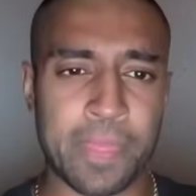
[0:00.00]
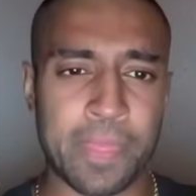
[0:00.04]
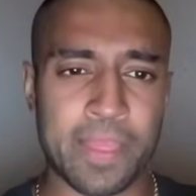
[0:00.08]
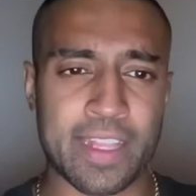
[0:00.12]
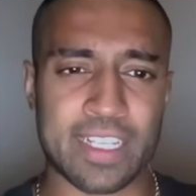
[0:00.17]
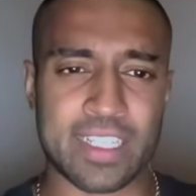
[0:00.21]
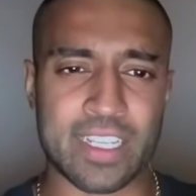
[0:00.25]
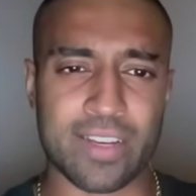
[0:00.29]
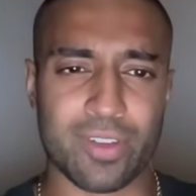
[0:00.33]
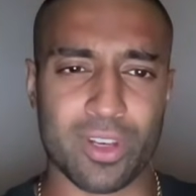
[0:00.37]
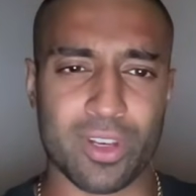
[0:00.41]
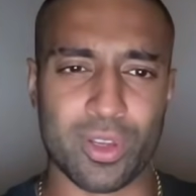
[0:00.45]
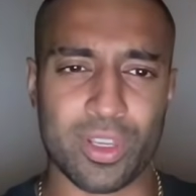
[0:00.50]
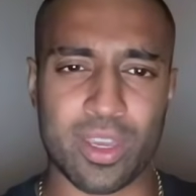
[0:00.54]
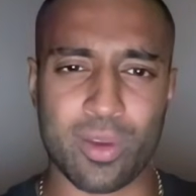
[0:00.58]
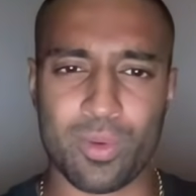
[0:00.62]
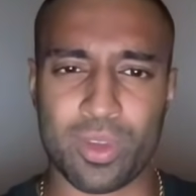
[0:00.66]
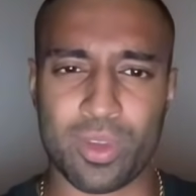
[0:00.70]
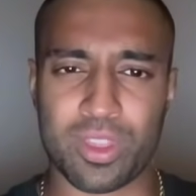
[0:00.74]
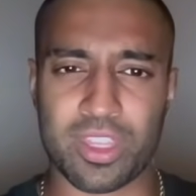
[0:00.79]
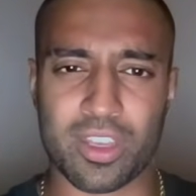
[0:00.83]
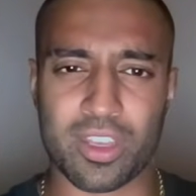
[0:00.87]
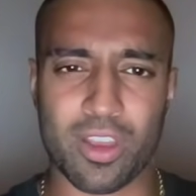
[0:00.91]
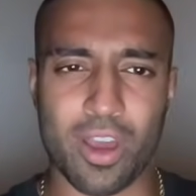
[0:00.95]
Let's have a look at
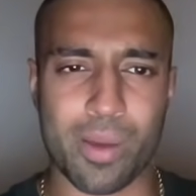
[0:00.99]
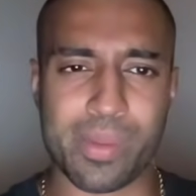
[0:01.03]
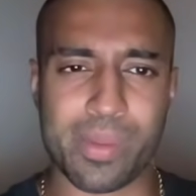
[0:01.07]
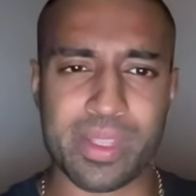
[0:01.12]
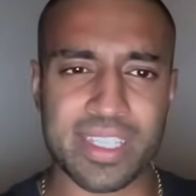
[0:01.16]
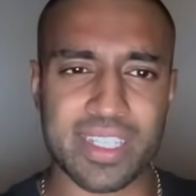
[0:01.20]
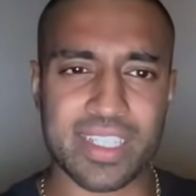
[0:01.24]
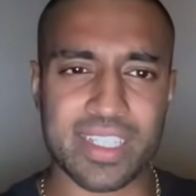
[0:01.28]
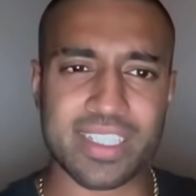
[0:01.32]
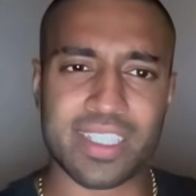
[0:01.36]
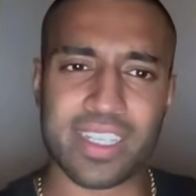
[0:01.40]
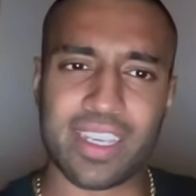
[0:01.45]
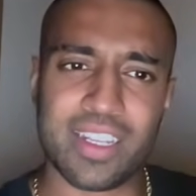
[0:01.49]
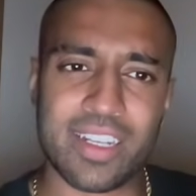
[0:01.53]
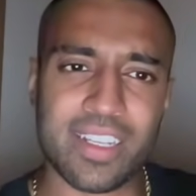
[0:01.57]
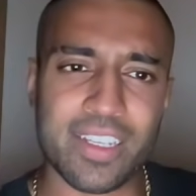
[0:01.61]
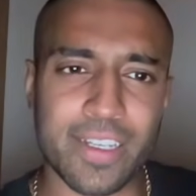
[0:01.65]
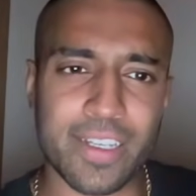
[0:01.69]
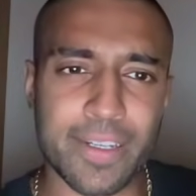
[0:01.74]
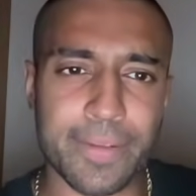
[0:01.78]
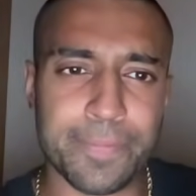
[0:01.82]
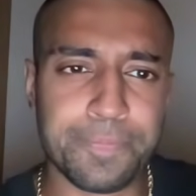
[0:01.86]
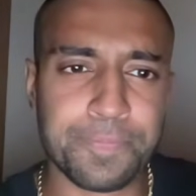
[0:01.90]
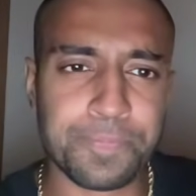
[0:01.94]
what the comments are saying
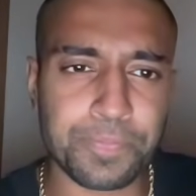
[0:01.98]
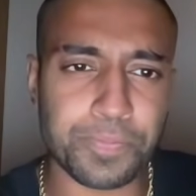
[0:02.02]
here.